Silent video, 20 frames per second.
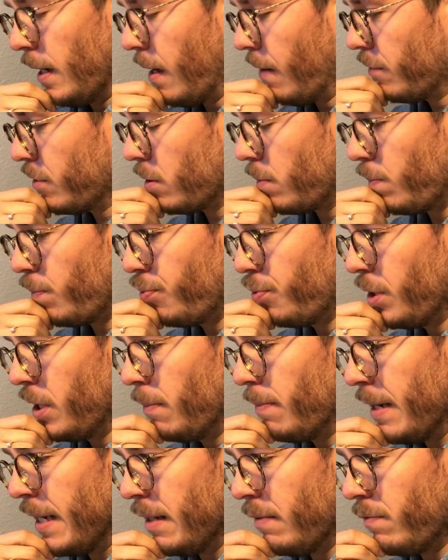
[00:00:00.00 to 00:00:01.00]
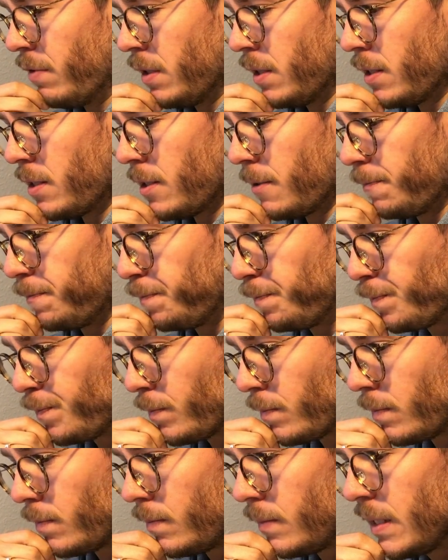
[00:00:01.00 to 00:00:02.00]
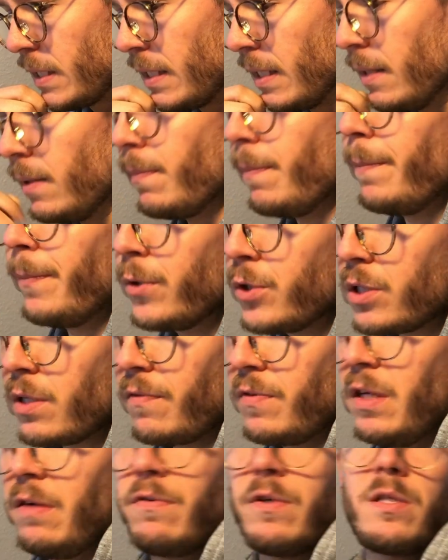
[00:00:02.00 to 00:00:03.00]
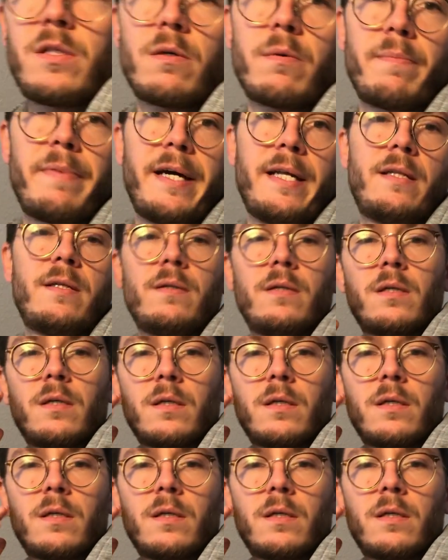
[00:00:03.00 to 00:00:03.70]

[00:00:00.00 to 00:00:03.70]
Have some pretty bad events, most of the events are bad,